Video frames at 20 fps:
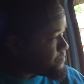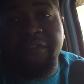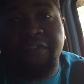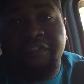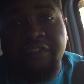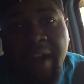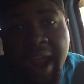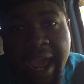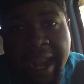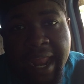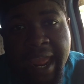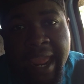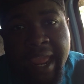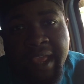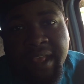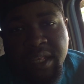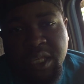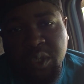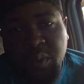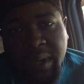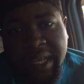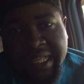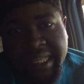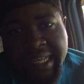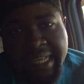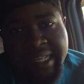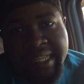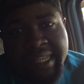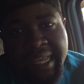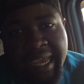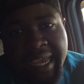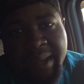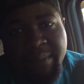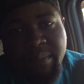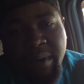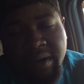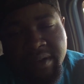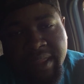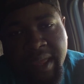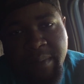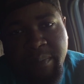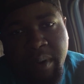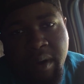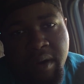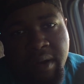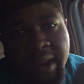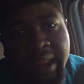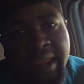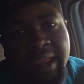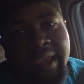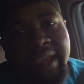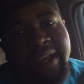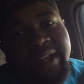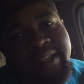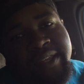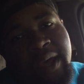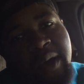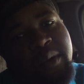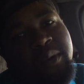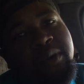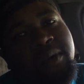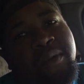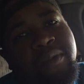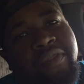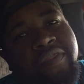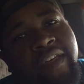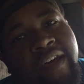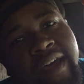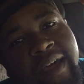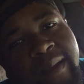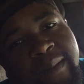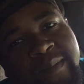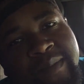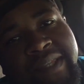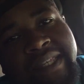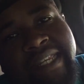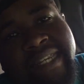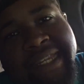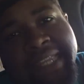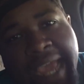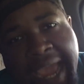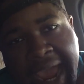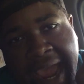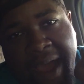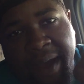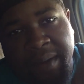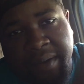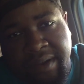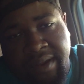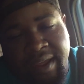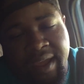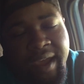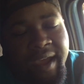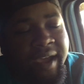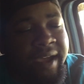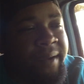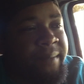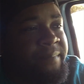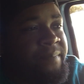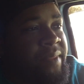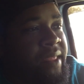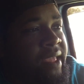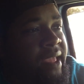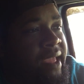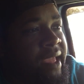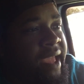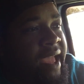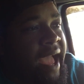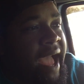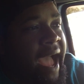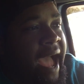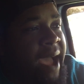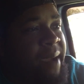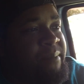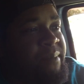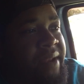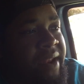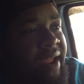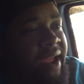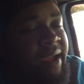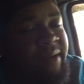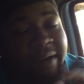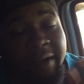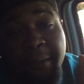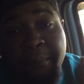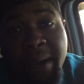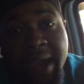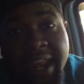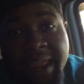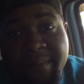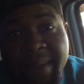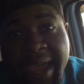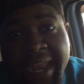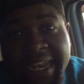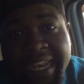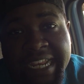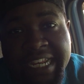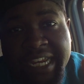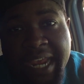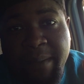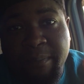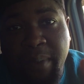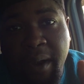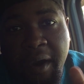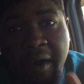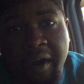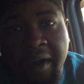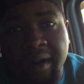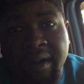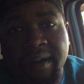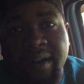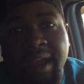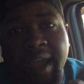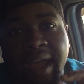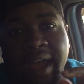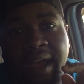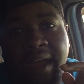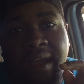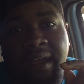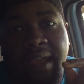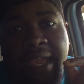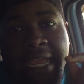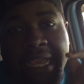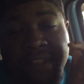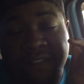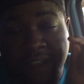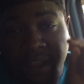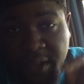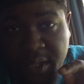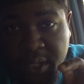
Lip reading: right, Friday, Sweet 16 birthday party, total thumbs down. I'm a buddy of mine, DJ Bar. He's